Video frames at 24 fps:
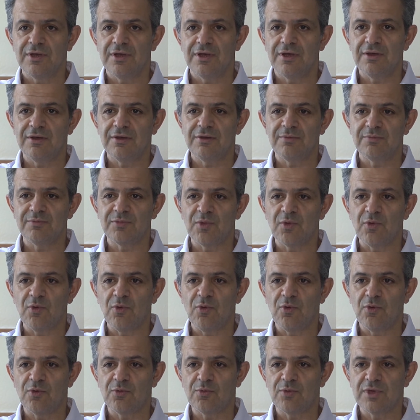
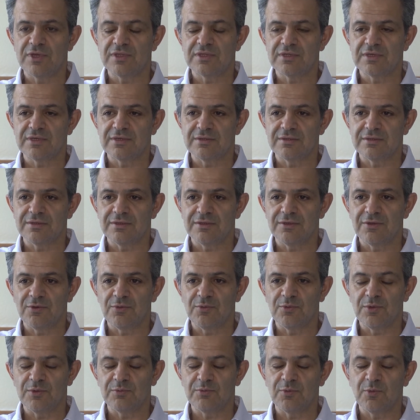or whether
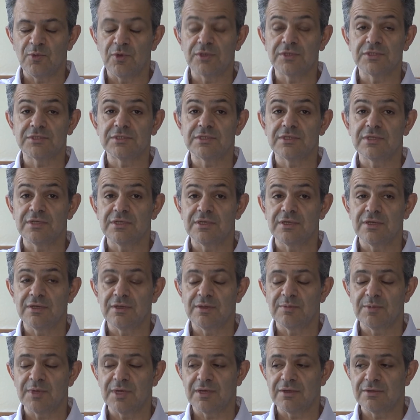one is thinking
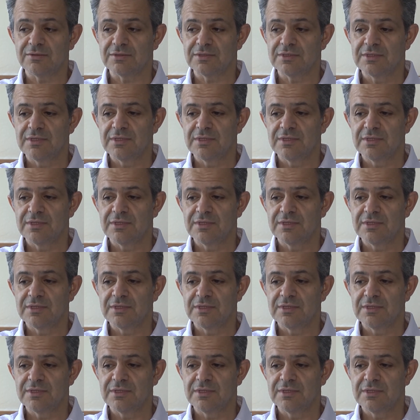about